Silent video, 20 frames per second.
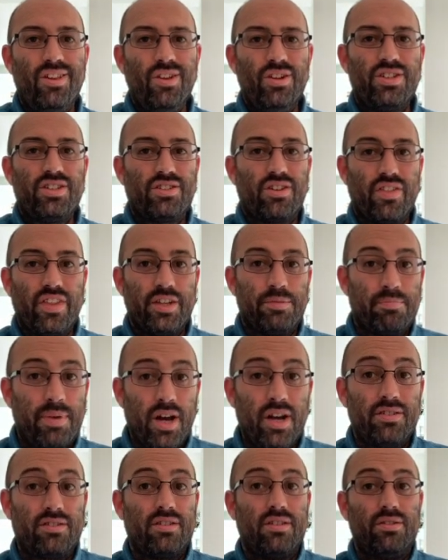Not just on this
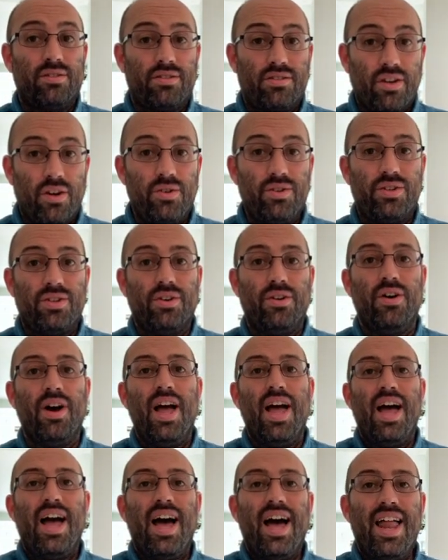personal, social
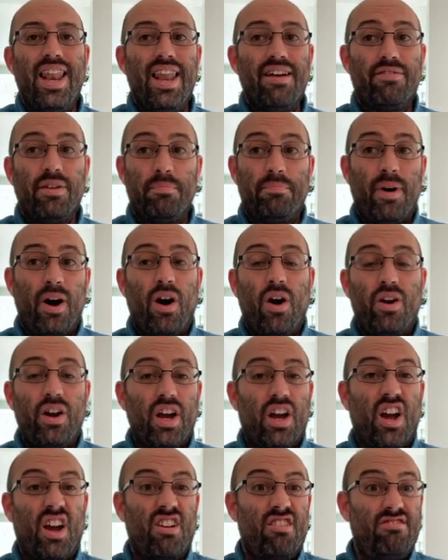level, but on
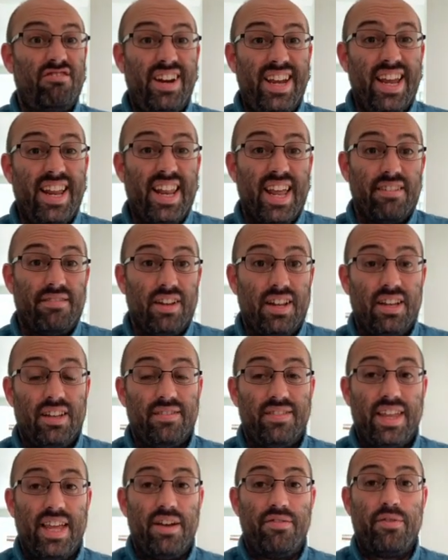a career level.
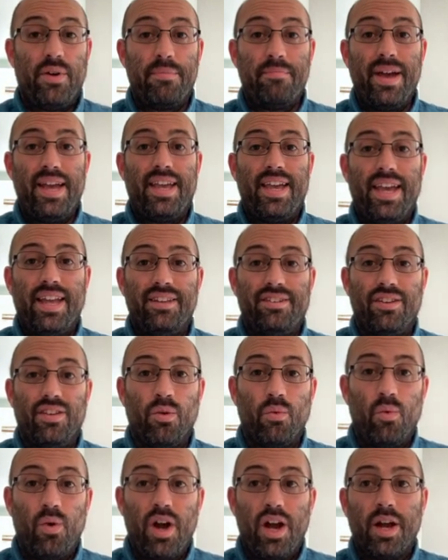If we make it into
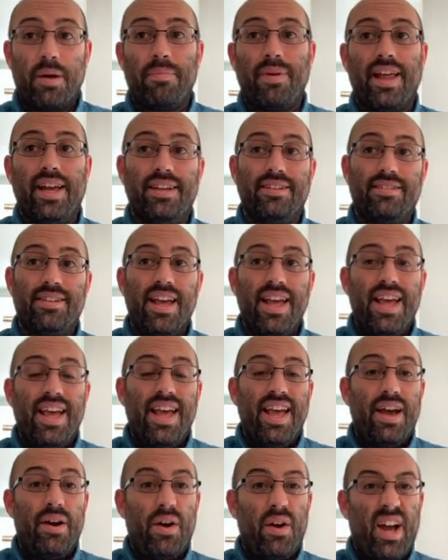the workplace,
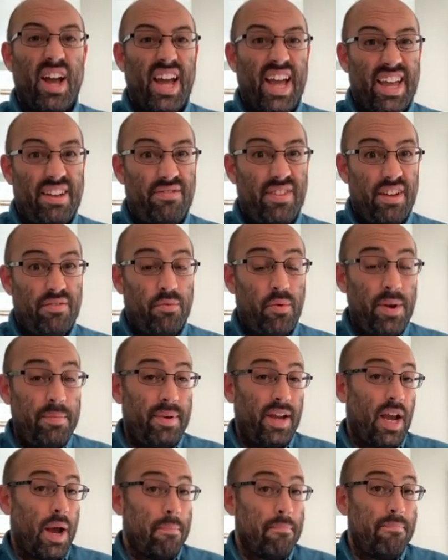if we
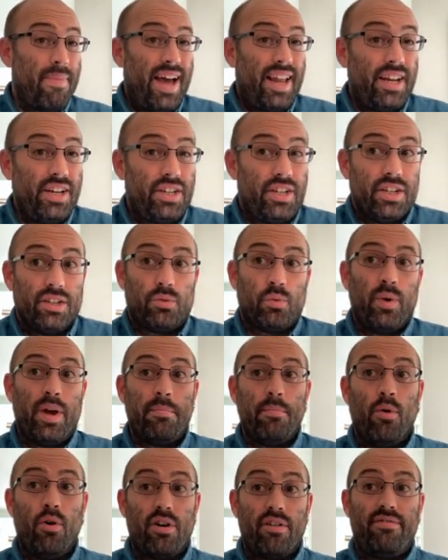become managers, we're
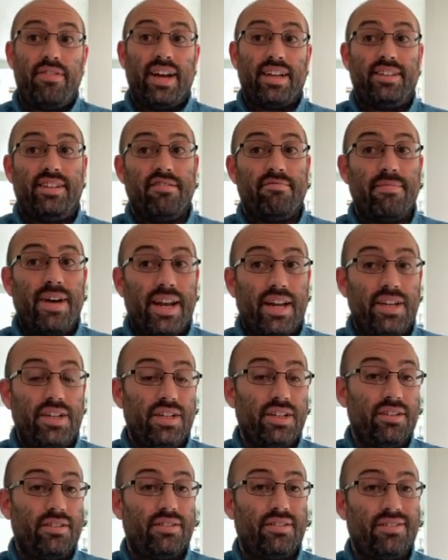more effective
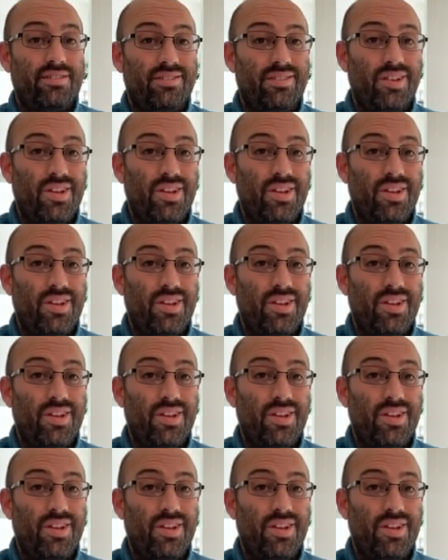managers.